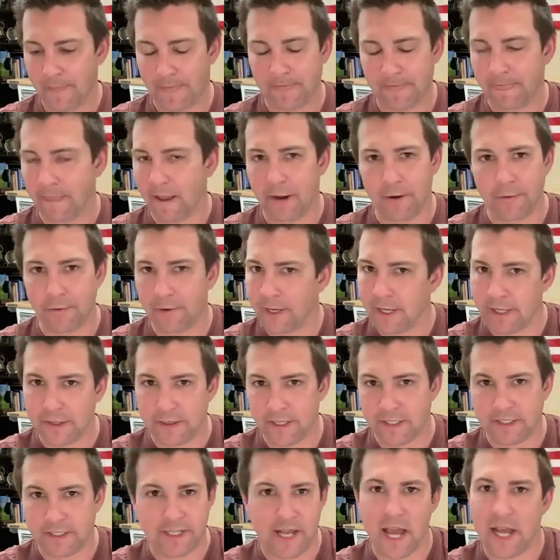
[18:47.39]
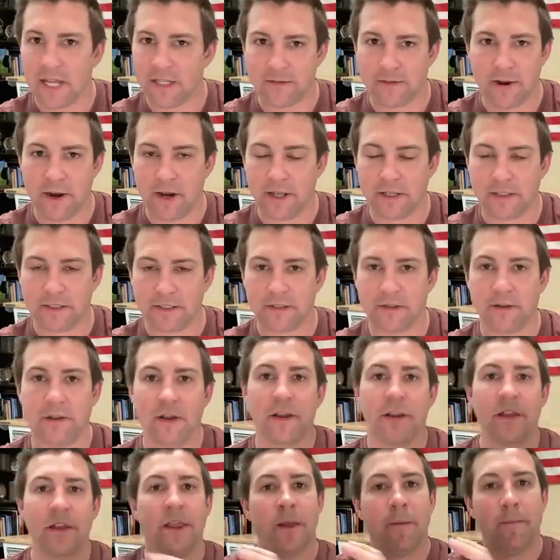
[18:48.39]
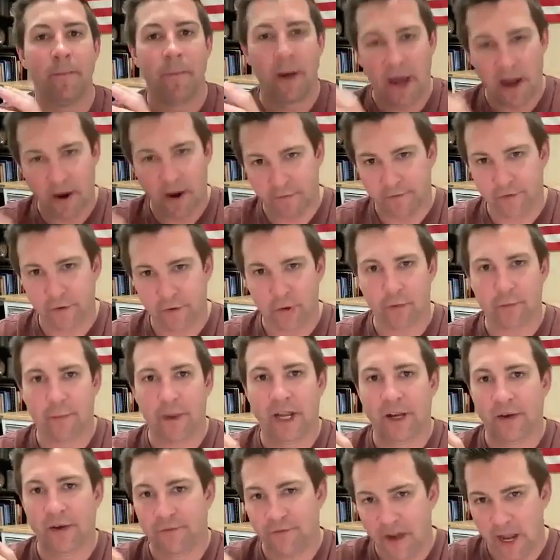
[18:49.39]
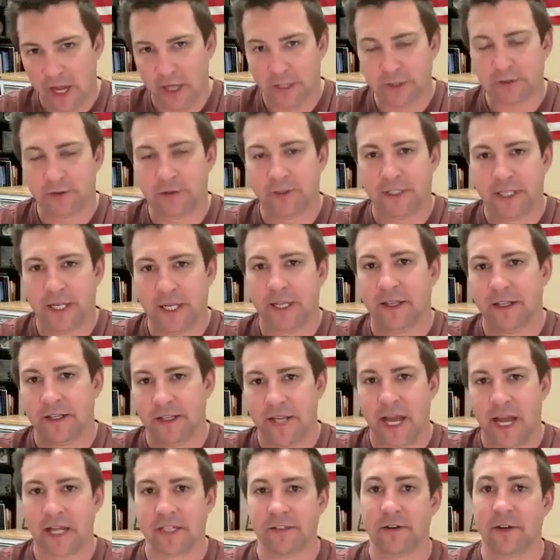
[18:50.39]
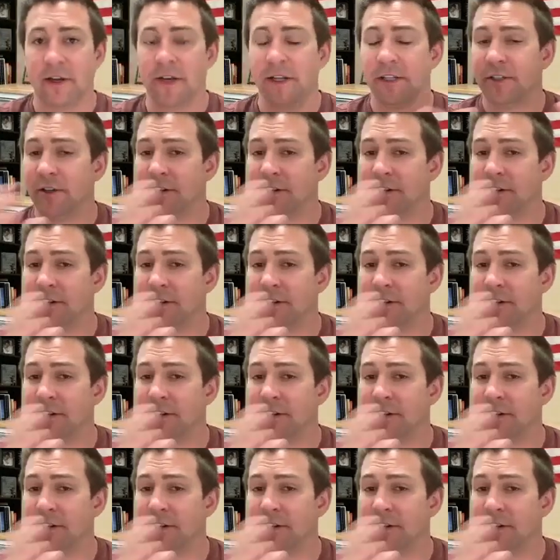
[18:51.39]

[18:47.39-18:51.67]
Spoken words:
They don't get these tax credits. The biofuel manufacturers get the tax credits.